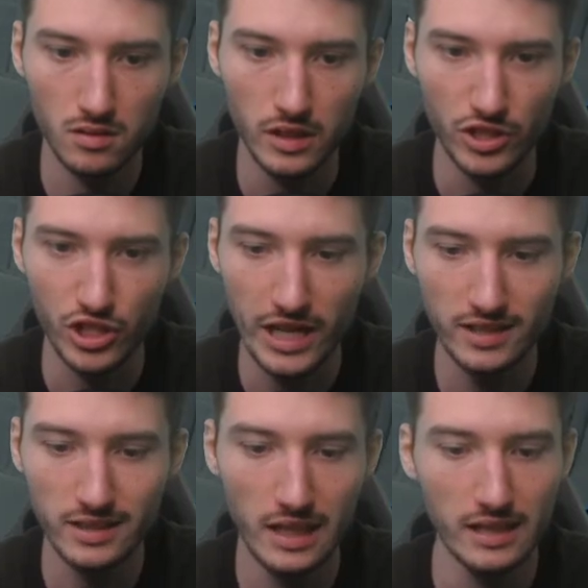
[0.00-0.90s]
Yeah,
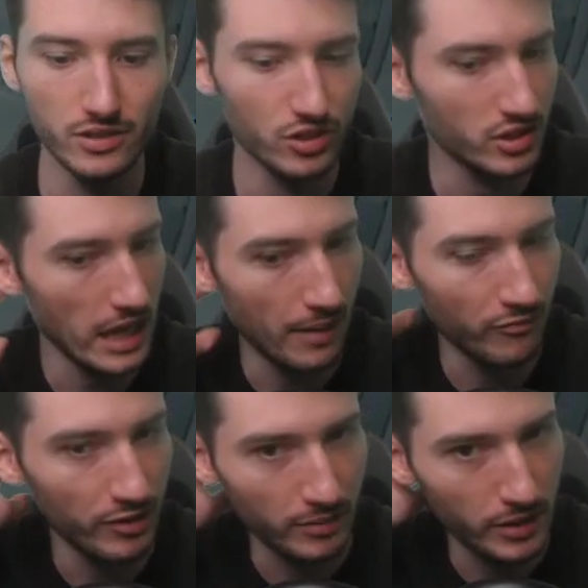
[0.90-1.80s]
Shacklegeist just
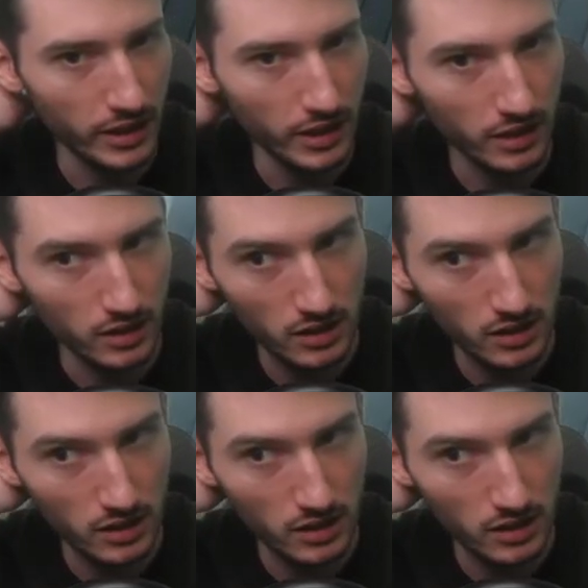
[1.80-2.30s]
MVP.